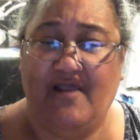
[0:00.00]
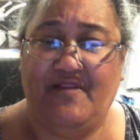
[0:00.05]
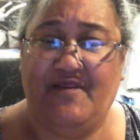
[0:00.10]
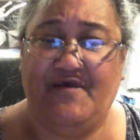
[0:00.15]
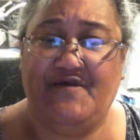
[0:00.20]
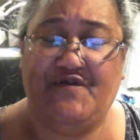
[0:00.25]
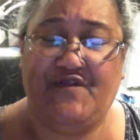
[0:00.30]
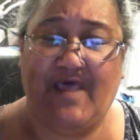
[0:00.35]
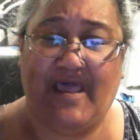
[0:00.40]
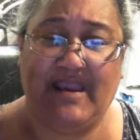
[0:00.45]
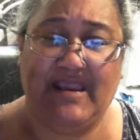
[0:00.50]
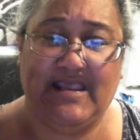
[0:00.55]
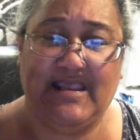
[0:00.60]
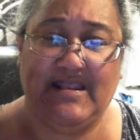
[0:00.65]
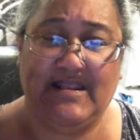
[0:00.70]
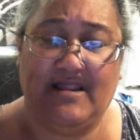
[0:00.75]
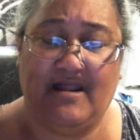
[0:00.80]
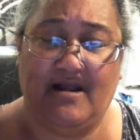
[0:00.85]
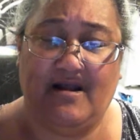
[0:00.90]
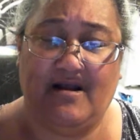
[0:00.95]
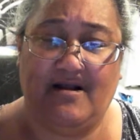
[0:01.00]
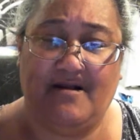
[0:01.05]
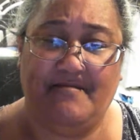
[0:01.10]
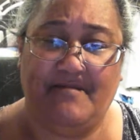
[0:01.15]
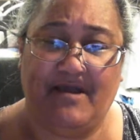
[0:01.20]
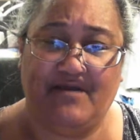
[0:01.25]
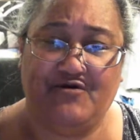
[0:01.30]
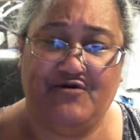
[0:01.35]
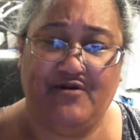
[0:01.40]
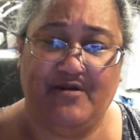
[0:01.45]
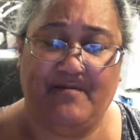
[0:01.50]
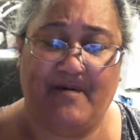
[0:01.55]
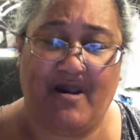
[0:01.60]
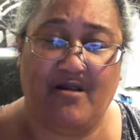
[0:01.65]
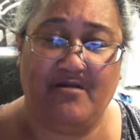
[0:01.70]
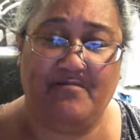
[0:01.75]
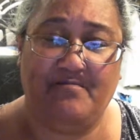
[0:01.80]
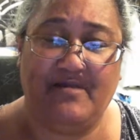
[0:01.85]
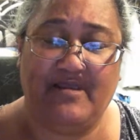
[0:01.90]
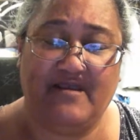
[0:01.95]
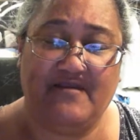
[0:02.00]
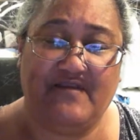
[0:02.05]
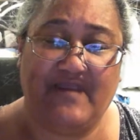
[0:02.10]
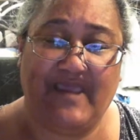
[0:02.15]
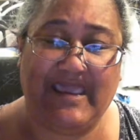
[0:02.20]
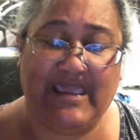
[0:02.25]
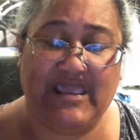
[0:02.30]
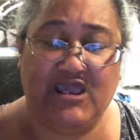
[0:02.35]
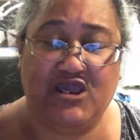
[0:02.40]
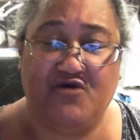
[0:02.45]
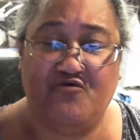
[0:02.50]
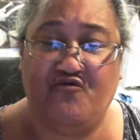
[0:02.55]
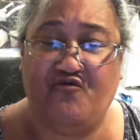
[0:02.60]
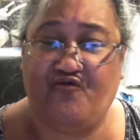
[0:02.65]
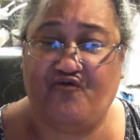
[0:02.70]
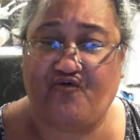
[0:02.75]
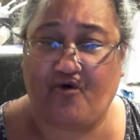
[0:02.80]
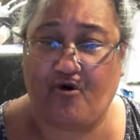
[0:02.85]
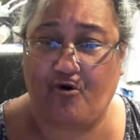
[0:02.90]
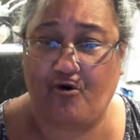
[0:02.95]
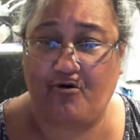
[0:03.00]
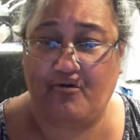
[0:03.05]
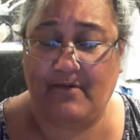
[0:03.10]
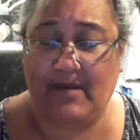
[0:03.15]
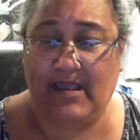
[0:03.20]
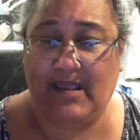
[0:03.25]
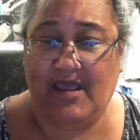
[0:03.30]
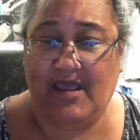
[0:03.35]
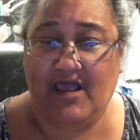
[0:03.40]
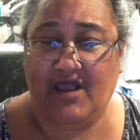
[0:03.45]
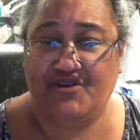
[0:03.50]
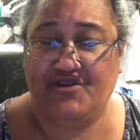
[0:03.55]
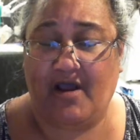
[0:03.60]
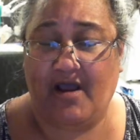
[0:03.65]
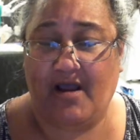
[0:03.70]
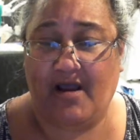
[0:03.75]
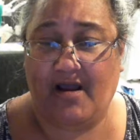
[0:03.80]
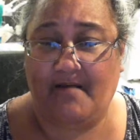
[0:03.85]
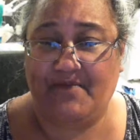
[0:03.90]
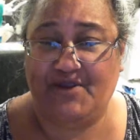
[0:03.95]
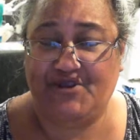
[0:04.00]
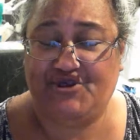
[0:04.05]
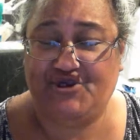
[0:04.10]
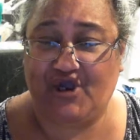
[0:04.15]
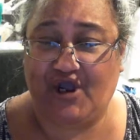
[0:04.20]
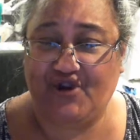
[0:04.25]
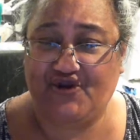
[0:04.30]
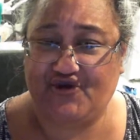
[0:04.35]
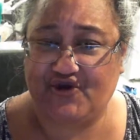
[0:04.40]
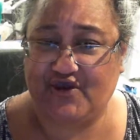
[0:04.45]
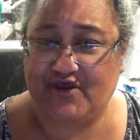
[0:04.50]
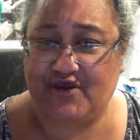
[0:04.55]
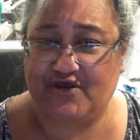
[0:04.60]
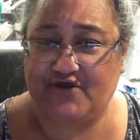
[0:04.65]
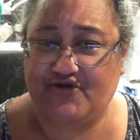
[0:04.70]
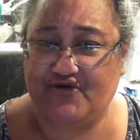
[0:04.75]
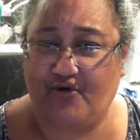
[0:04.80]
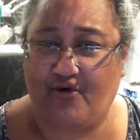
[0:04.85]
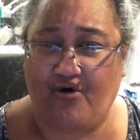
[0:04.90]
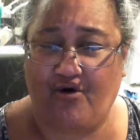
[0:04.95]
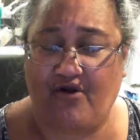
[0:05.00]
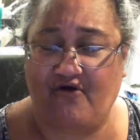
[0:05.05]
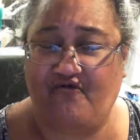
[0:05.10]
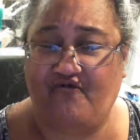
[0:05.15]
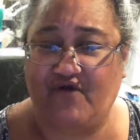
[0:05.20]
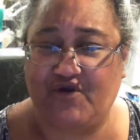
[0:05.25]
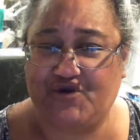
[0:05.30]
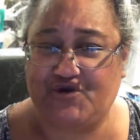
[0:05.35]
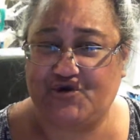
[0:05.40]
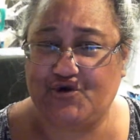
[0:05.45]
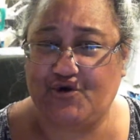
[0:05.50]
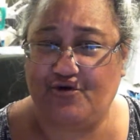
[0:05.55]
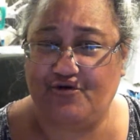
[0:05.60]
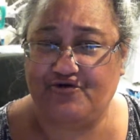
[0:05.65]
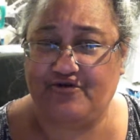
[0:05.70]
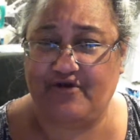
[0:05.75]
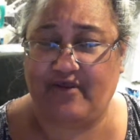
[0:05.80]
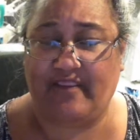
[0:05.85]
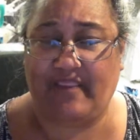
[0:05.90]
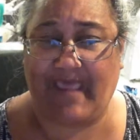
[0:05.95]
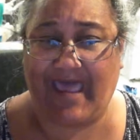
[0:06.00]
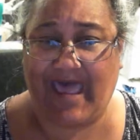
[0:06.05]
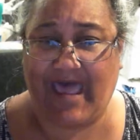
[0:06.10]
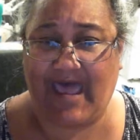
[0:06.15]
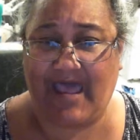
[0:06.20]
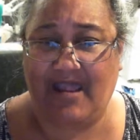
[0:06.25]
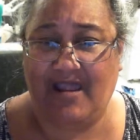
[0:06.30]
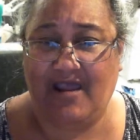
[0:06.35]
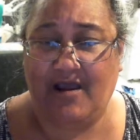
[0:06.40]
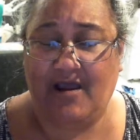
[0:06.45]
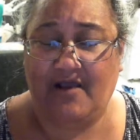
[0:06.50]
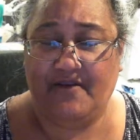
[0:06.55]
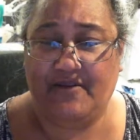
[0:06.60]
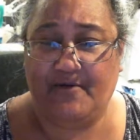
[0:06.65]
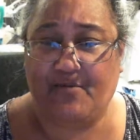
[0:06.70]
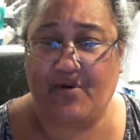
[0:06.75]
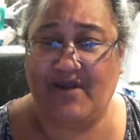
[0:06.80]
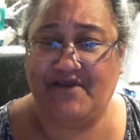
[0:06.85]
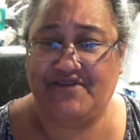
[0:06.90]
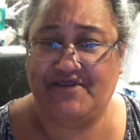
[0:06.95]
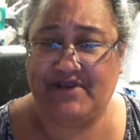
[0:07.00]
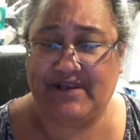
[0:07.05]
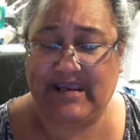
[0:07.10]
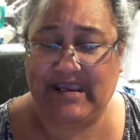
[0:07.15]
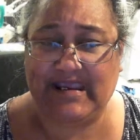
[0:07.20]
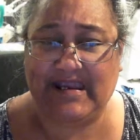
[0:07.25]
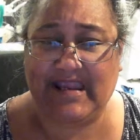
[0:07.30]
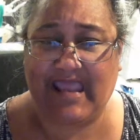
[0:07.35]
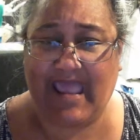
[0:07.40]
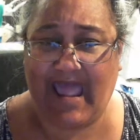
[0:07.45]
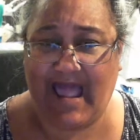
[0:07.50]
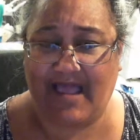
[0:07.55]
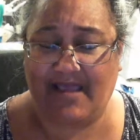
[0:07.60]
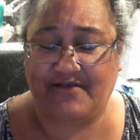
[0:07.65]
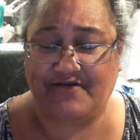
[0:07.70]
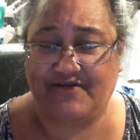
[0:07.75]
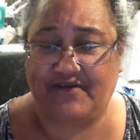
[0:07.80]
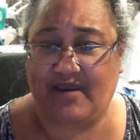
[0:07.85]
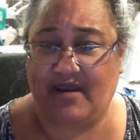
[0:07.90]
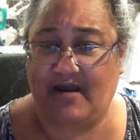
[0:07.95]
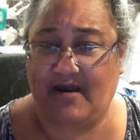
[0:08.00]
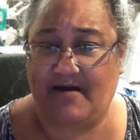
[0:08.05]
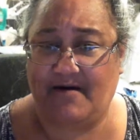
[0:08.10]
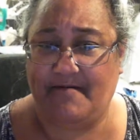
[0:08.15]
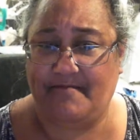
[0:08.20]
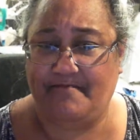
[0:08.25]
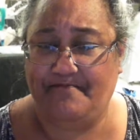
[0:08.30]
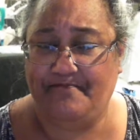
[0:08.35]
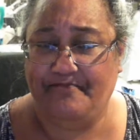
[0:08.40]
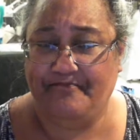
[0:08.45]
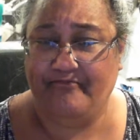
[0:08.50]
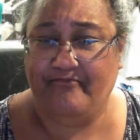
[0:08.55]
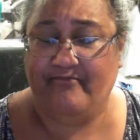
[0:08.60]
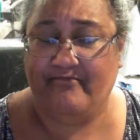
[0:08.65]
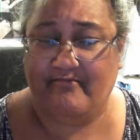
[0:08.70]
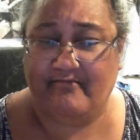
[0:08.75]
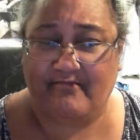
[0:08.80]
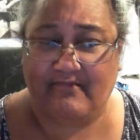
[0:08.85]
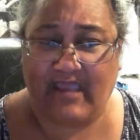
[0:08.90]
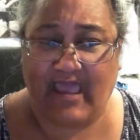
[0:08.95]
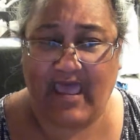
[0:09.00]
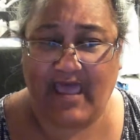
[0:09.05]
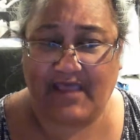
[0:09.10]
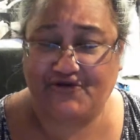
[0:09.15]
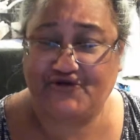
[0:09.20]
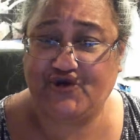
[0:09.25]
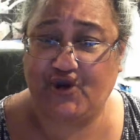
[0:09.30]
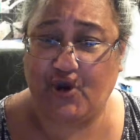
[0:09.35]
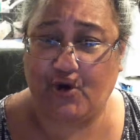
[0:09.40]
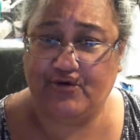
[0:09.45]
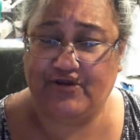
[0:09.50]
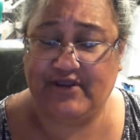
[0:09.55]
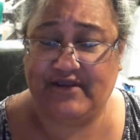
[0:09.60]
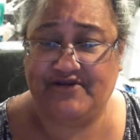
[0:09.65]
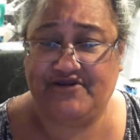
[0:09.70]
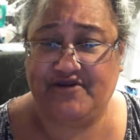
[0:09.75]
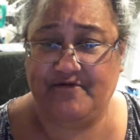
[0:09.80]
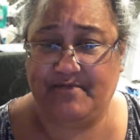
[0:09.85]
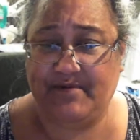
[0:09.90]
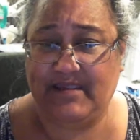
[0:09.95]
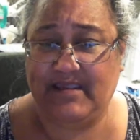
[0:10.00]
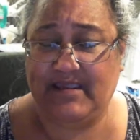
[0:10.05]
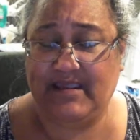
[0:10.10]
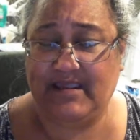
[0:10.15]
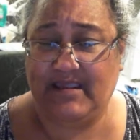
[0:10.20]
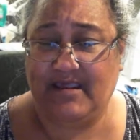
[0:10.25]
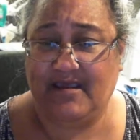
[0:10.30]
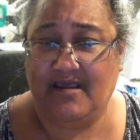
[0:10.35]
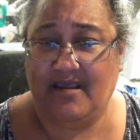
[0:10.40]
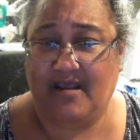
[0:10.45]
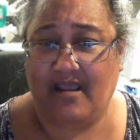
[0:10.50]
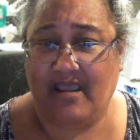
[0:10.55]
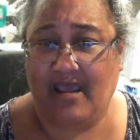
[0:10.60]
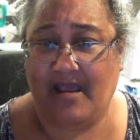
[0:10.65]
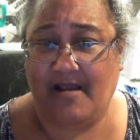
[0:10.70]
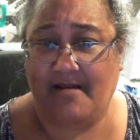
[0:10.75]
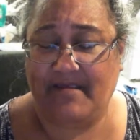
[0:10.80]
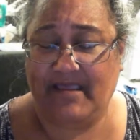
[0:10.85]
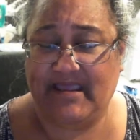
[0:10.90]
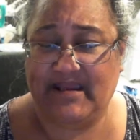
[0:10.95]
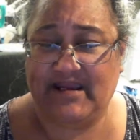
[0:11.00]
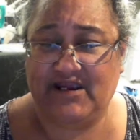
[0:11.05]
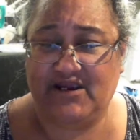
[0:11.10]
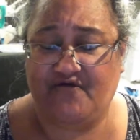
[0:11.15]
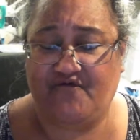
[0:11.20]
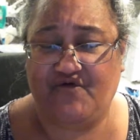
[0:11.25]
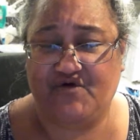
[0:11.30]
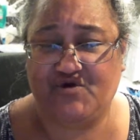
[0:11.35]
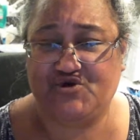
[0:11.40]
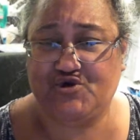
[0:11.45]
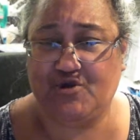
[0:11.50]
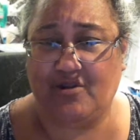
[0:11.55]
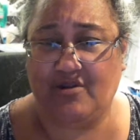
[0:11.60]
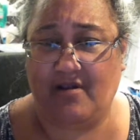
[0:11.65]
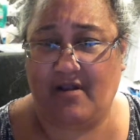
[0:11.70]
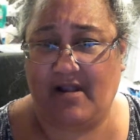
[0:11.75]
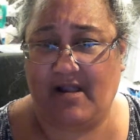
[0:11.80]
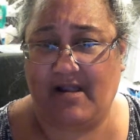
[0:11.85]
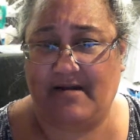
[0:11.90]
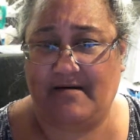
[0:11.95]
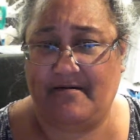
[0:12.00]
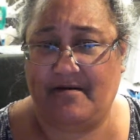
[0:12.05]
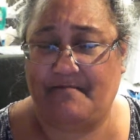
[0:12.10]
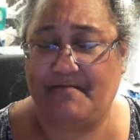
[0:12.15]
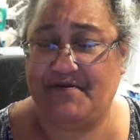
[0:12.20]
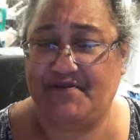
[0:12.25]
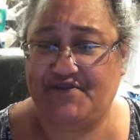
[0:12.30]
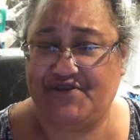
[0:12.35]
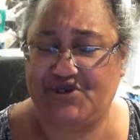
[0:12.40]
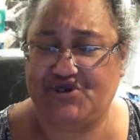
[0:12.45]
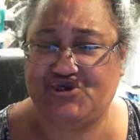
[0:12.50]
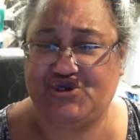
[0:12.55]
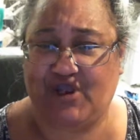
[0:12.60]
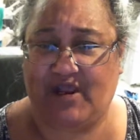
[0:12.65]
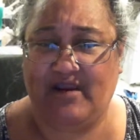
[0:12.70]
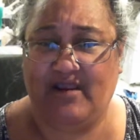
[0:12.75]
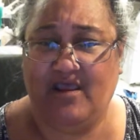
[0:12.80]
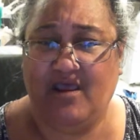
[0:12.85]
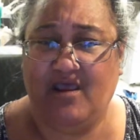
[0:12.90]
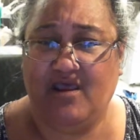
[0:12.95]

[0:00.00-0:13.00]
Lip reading: The Senate has unique powers because they can confirm the judges or officials that the president has chosen to be in an official position.